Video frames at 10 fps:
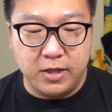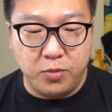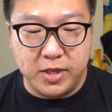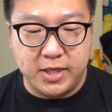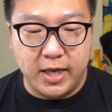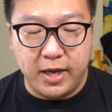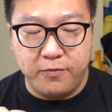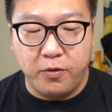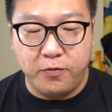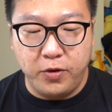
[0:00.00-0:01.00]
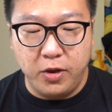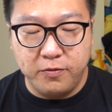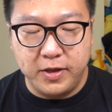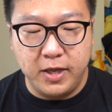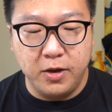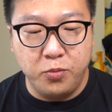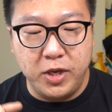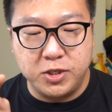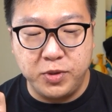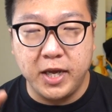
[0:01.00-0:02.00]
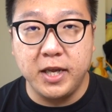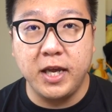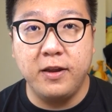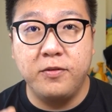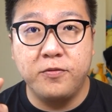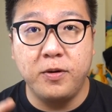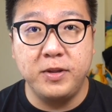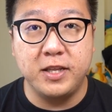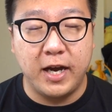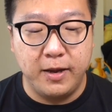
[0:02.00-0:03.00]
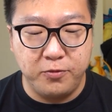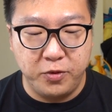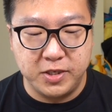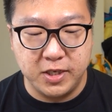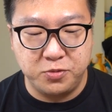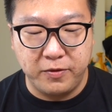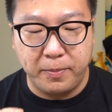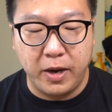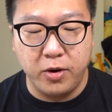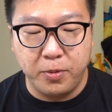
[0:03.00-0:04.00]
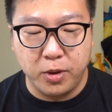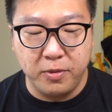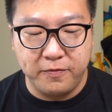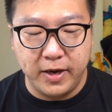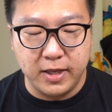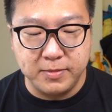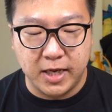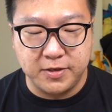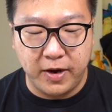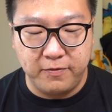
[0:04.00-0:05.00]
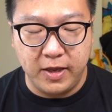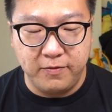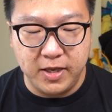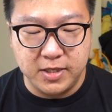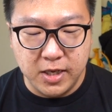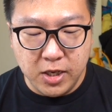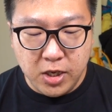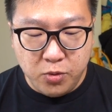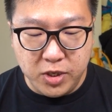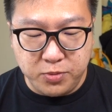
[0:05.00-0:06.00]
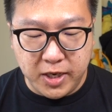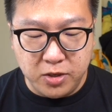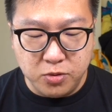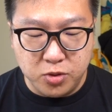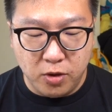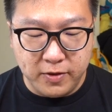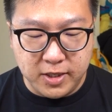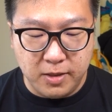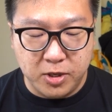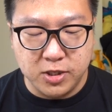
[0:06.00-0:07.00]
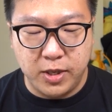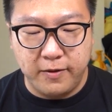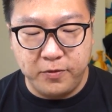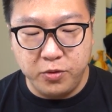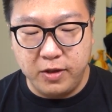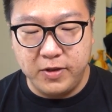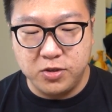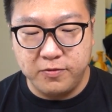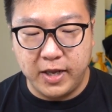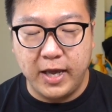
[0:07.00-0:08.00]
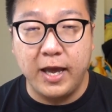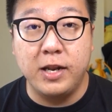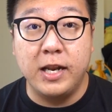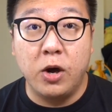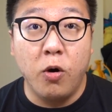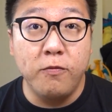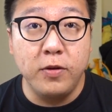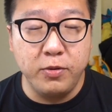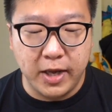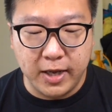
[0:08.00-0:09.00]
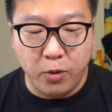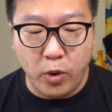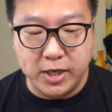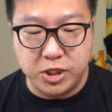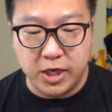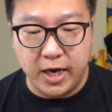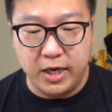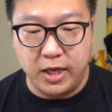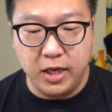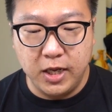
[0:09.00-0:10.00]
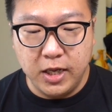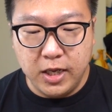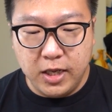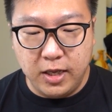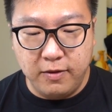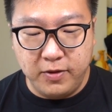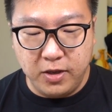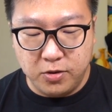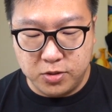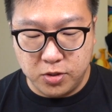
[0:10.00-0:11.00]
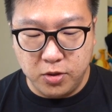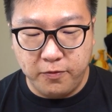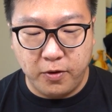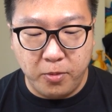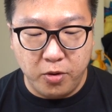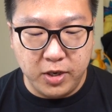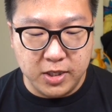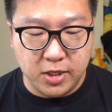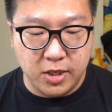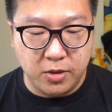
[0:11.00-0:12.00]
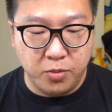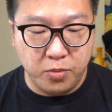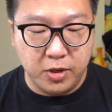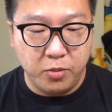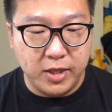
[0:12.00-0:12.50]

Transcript: than the ones that I get for free over here, which we can get from the Times research. We have the power of Pokemon 5 times, catch 5 Eevees, which we can do so over here because there are a few Eevees over there and hopefully we can get one shiny Eevee also from all these, uh, the